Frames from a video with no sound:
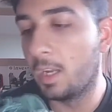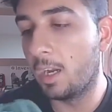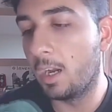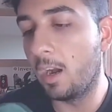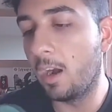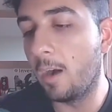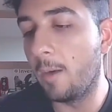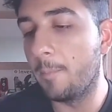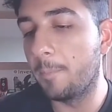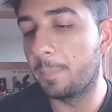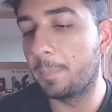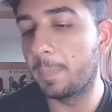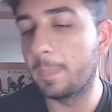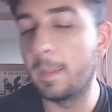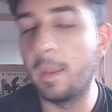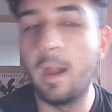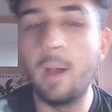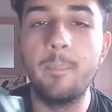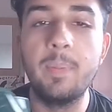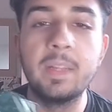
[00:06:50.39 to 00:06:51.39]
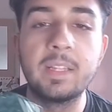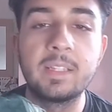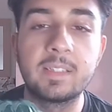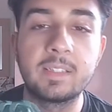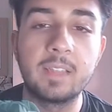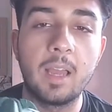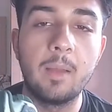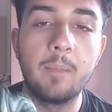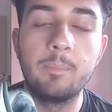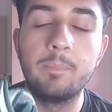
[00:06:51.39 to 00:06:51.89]
A
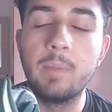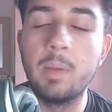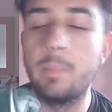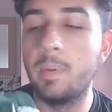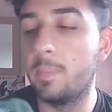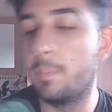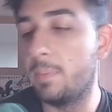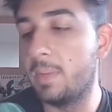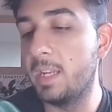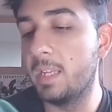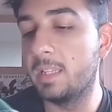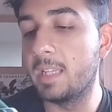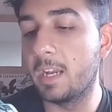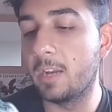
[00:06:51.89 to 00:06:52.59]
bit peaked.